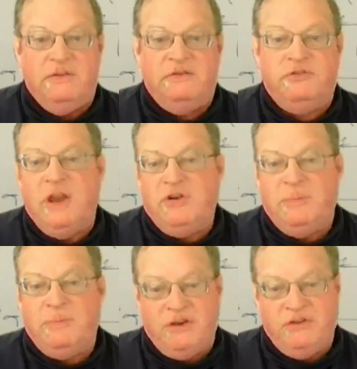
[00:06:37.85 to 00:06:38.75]
The stranger
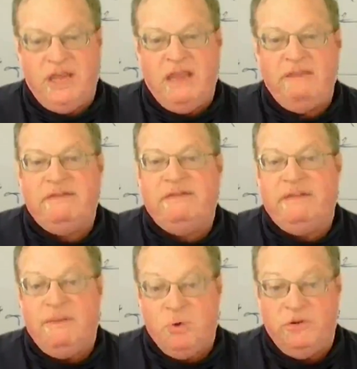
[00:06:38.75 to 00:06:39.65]
abduction cases
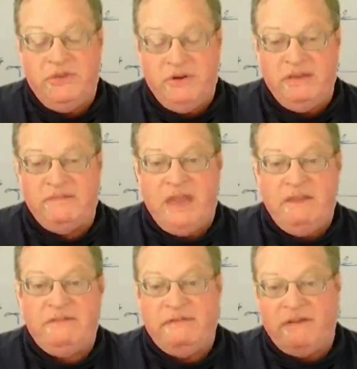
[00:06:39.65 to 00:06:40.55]
and the more serious
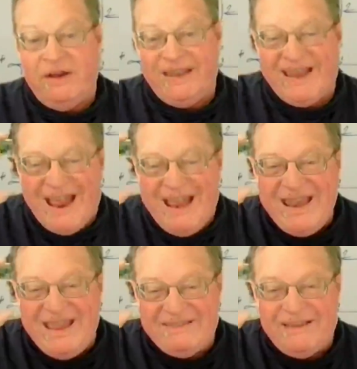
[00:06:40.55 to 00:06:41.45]
cases are a
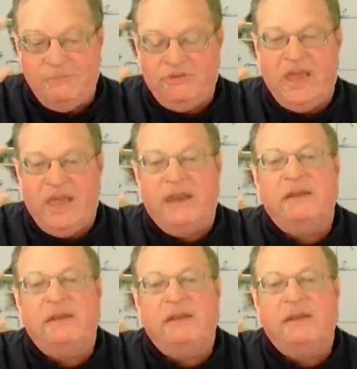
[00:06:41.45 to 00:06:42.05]
tiny subset